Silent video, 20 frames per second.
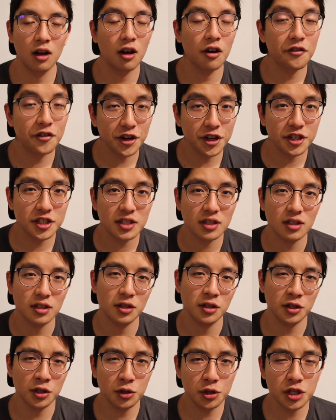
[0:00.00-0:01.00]
First,
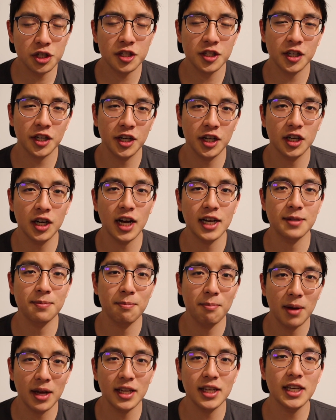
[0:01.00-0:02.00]
you should secure as
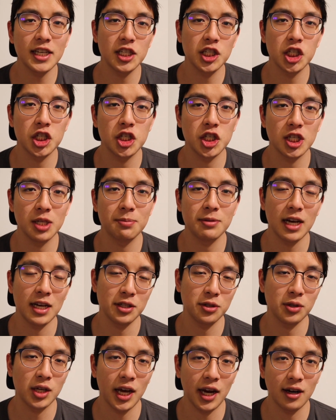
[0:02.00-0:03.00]
many internships as
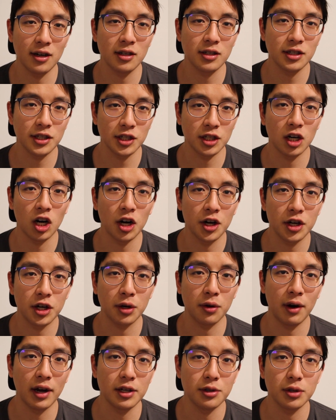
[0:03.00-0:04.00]
you can during your
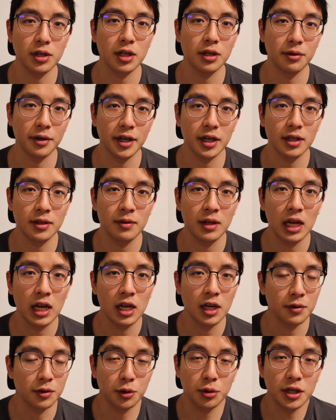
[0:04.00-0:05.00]
undergraduate career.
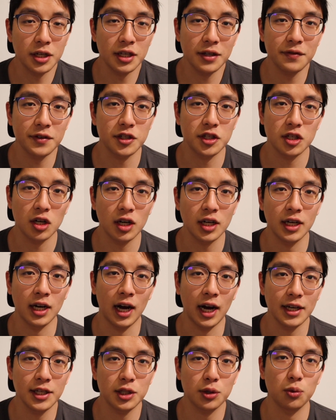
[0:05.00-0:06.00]
You can even start in
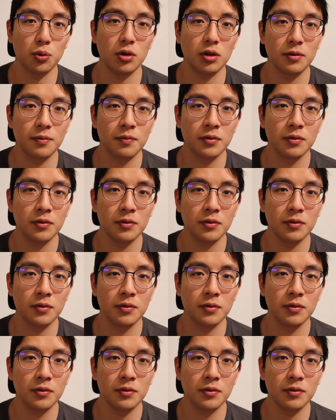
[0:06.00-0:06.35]
high school.